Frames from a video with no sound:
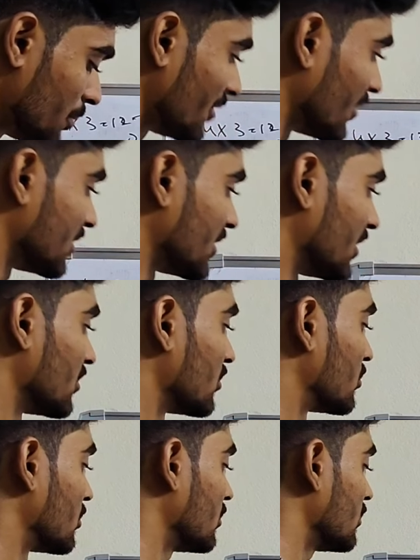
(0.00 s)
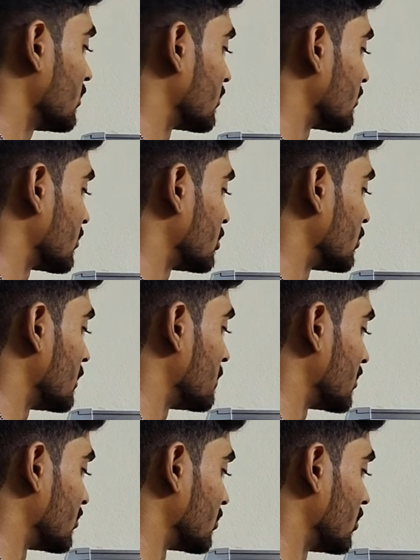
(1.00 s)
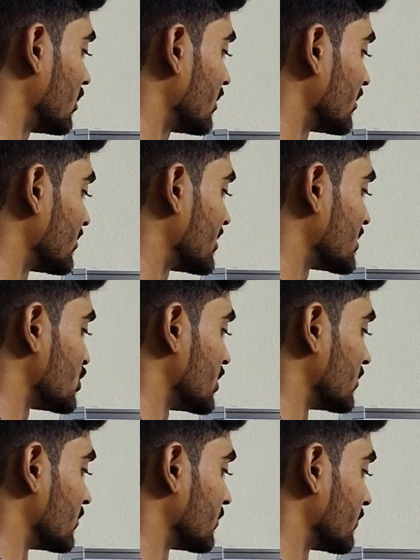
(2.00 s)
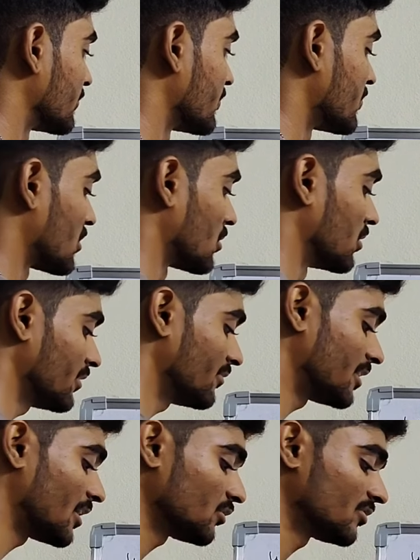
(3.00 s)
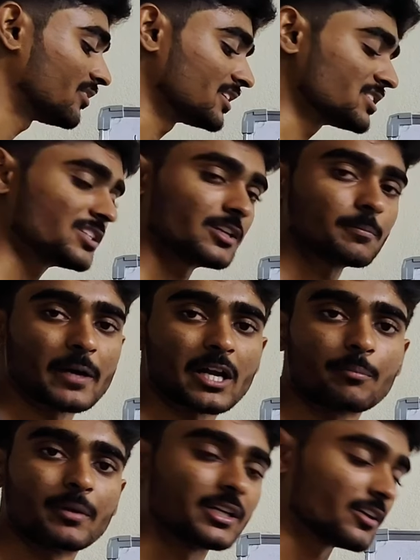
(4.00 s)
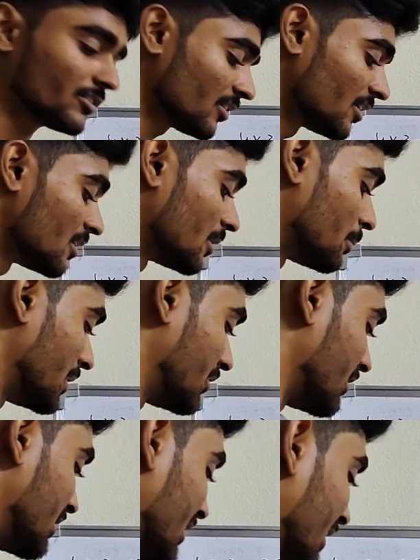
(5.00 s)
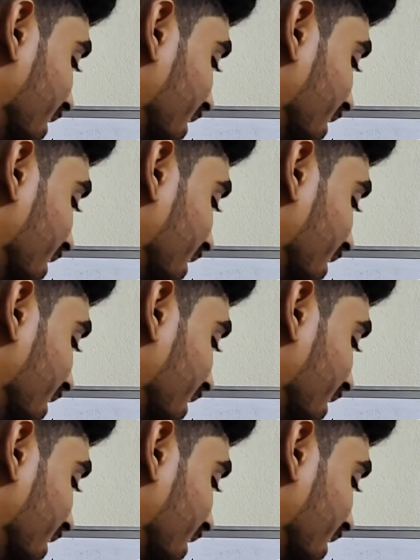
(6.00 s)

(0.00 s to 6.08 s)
B13. So 12 plus 4, 16. Okay, we have 16 parameters between the